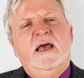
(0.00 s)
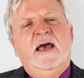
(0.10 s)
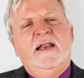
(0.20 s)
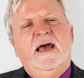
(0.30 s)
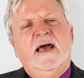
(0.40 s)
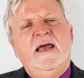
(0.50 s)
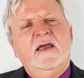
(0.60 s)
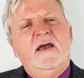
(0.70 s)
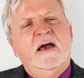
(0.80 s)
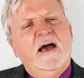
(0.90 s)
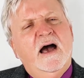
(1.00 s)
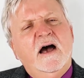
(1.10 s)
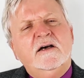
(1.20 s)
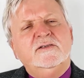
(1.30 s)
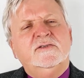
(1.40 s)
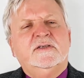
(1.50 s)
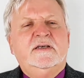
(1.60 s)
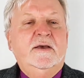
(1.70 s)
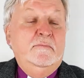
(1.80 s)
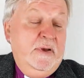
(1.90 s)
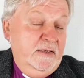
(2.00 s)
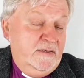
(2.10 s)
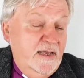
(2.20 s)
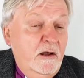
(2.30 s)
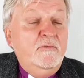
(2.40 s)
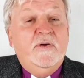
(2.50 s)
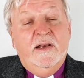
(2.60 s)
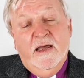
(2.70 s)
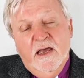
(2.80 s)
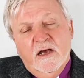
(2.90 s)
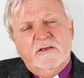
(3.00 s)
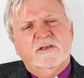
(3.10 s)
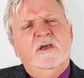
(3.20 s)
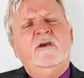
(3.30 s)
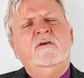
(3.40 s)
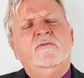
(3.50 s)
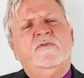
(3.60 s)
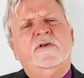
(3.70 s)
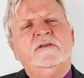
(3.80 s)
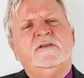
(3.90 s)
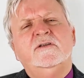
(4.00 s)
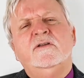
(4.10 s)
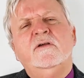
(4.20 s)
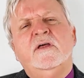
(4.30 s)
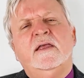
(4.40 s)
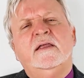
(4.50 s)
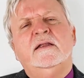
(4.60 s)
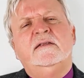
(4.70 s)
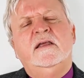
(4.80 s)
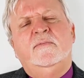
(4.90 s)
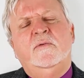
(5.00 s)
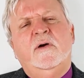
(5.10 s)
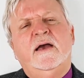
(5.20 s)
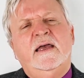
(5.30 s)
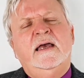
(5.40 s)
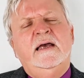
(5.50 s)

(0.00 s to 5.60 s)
And I ask myself and I ask you for us to do that in a deeper way.